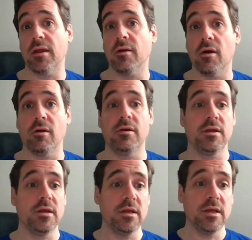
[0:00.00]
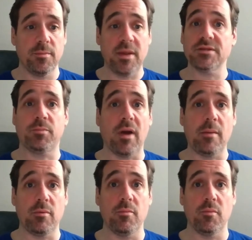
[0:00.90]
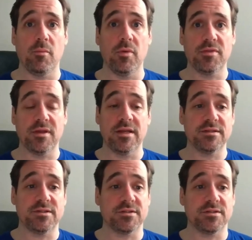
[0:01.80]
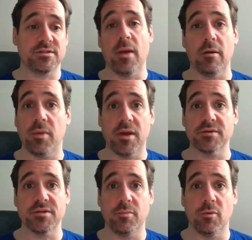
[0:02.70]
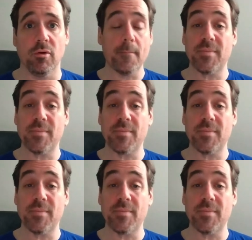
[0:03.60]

guard. The biggest problem with it is just there were better players on the board,